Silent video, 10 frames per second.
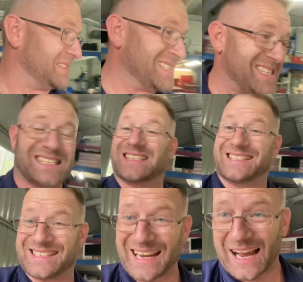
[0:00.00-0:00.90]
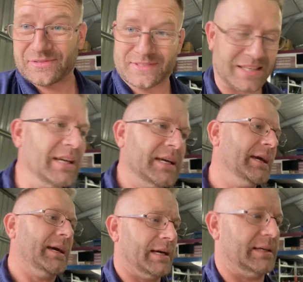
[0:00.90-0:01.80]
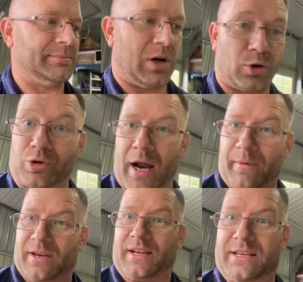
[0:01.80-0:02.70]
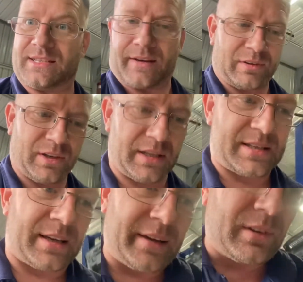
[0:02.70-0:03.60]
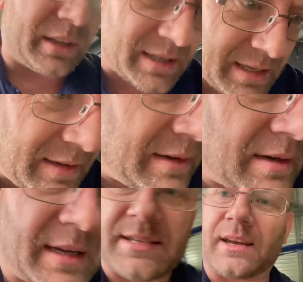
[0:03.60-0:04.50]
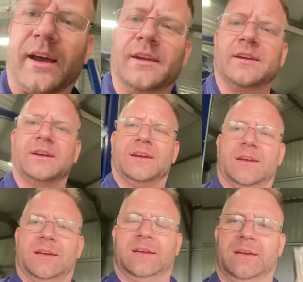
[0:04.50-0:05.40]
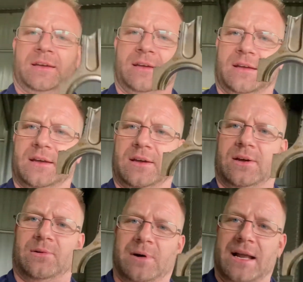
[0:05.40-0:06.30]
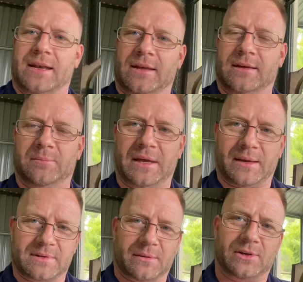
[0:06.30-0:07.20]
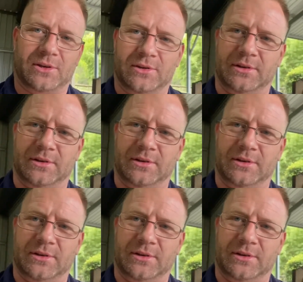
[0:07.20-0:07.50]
stuffed. I'll grab it and let you have a look at this thing. Have a look at this. All right, so one BMW